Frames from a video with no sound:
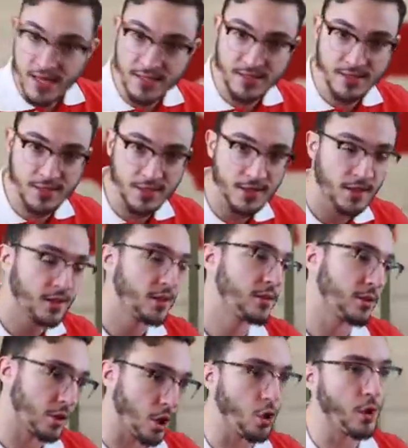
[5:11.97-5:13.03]
missed,
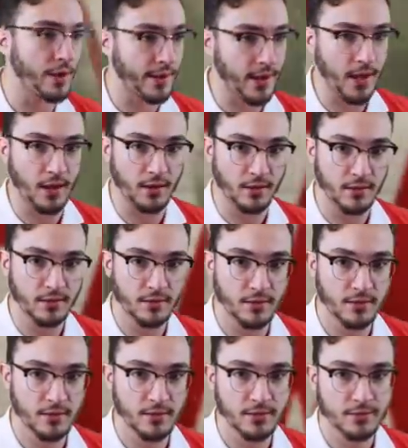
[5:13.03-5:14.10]
they're going in.
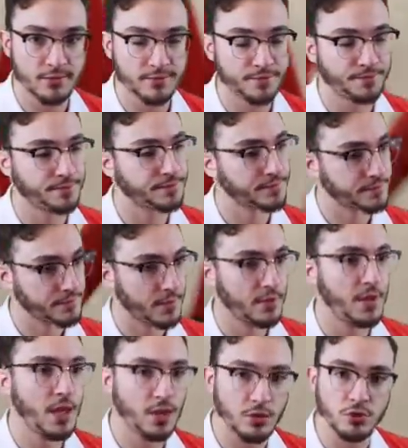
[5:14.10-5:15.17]

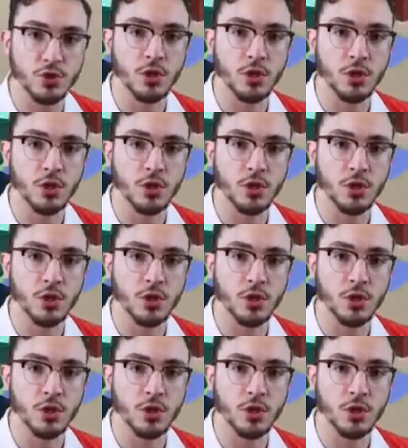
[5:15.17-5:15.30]
Thank you,